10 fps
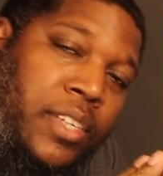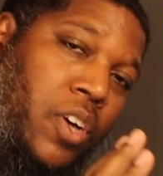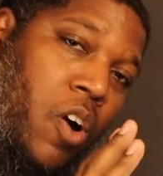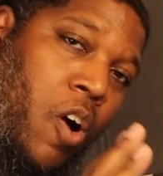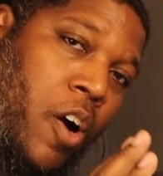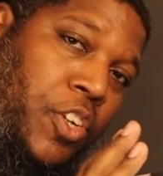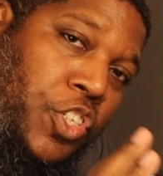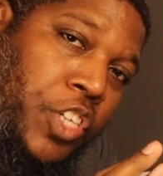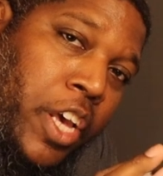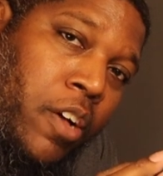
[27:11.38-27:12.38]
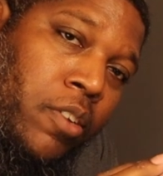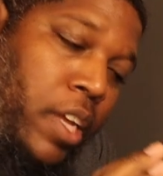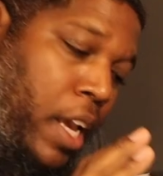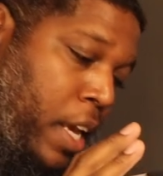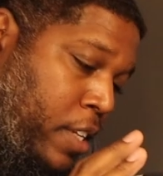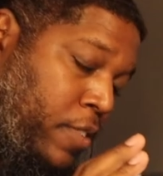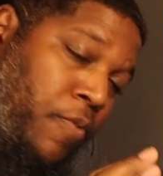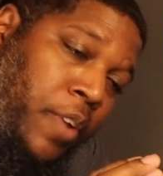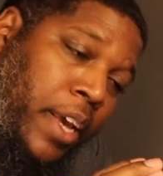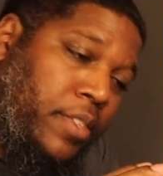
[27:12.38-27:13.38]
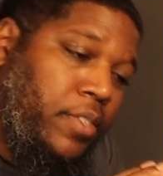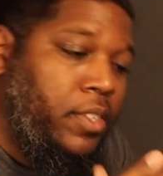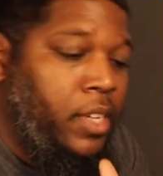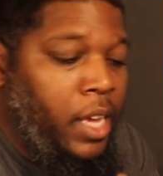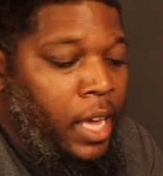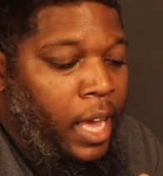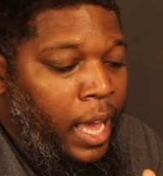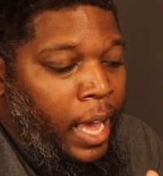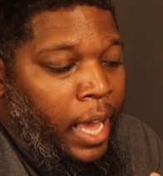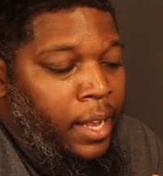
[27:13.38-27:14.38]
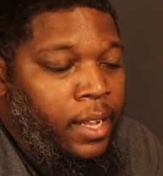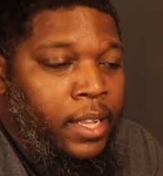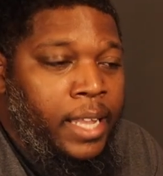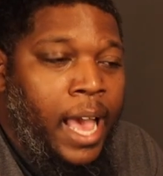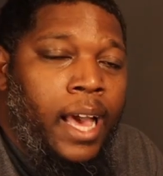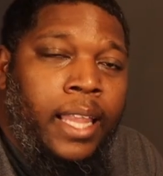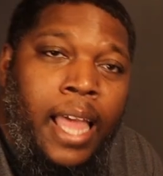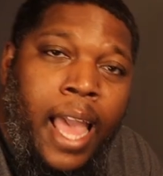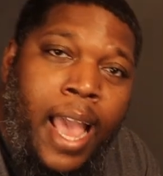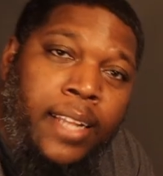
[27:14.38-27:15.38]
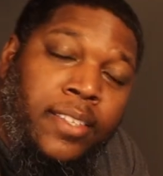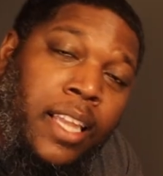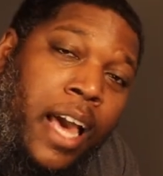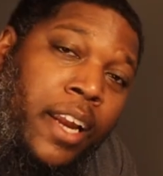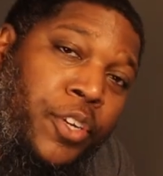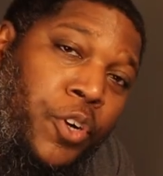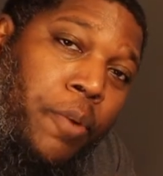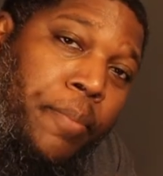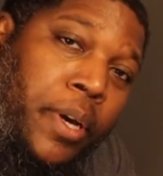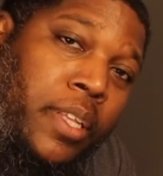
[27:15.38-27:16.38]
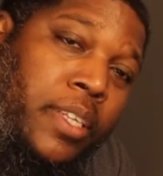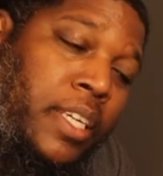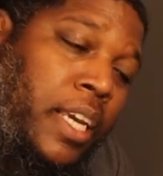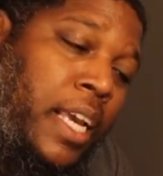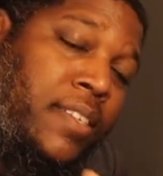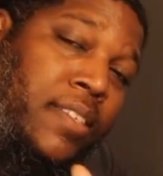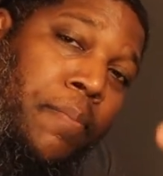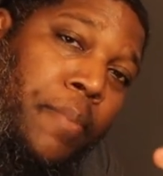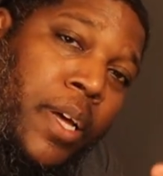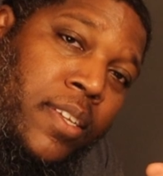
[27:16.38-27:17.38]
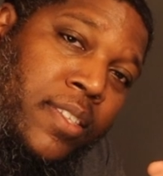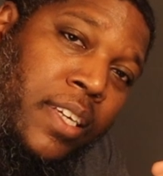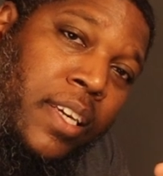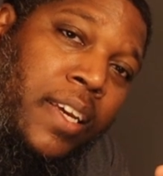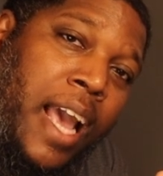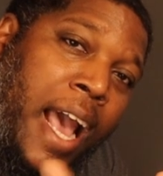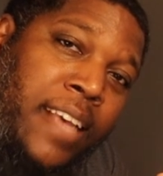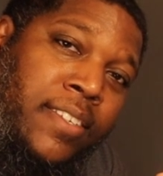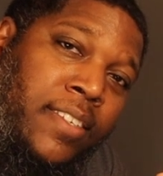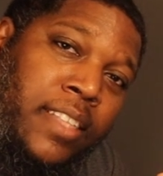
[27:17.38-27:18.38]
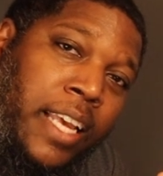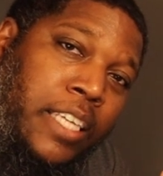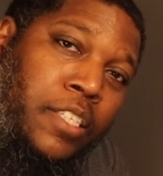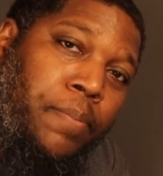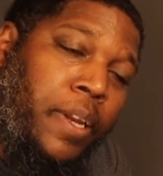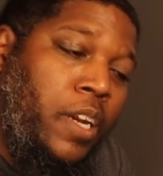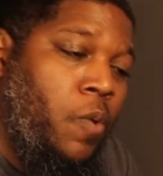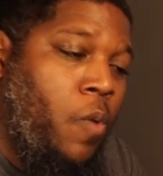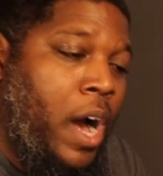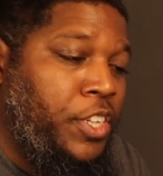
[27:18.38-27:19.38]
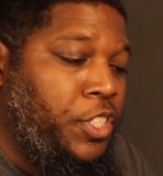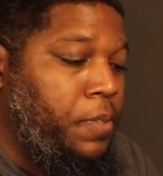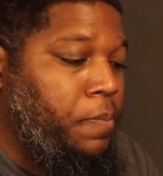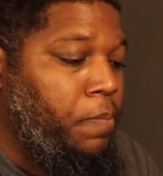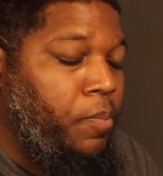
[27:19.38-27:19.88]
it's a hard shell and it's fixed. And that adds a lot of durability and stability as this thing is spinning and washing.